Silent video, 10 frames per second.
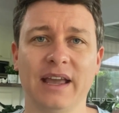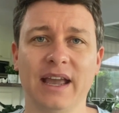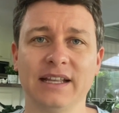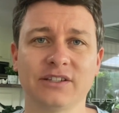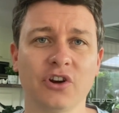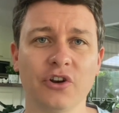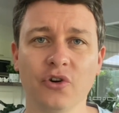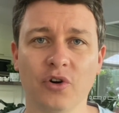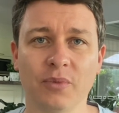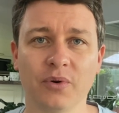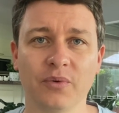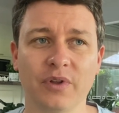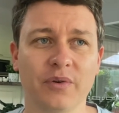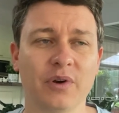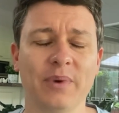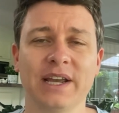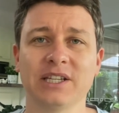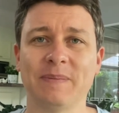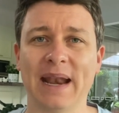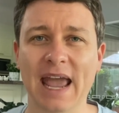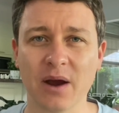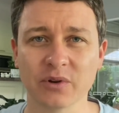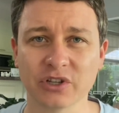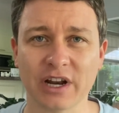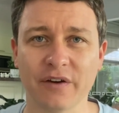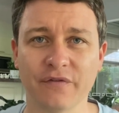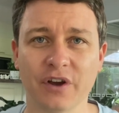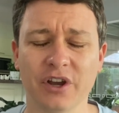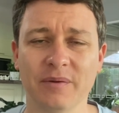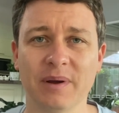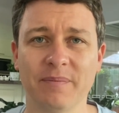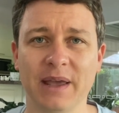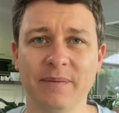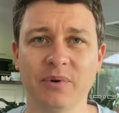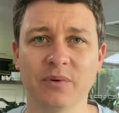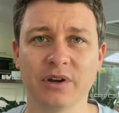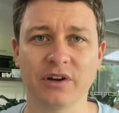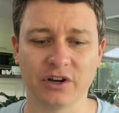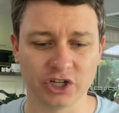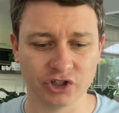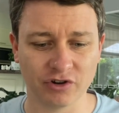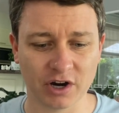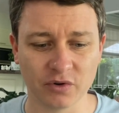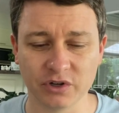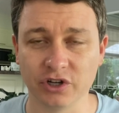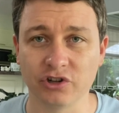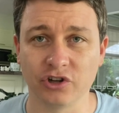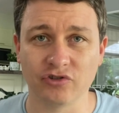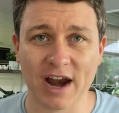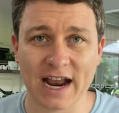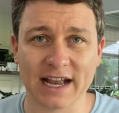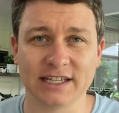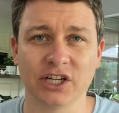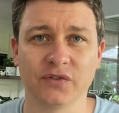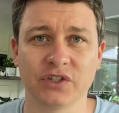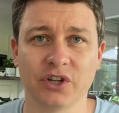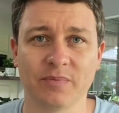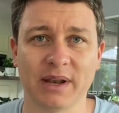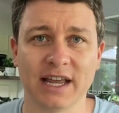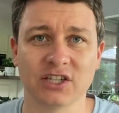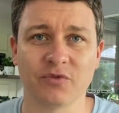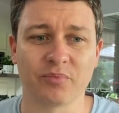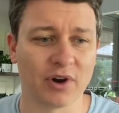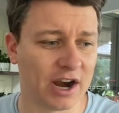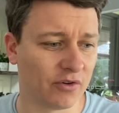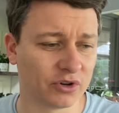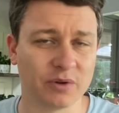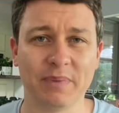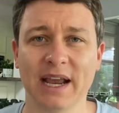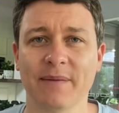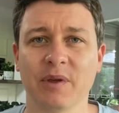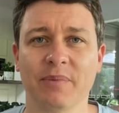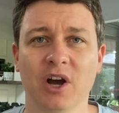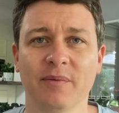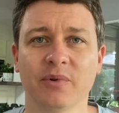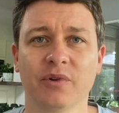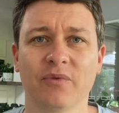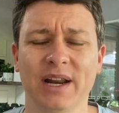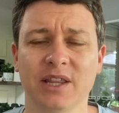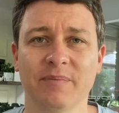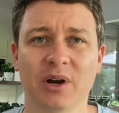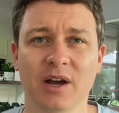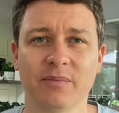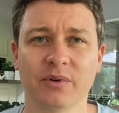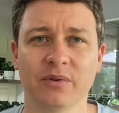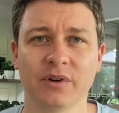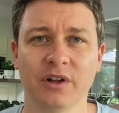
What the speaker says: it's not normal that we can spend hours on our phone, but people can struggle to drag ourselves to the place of prayer or to pick up the Bible and read the Bible.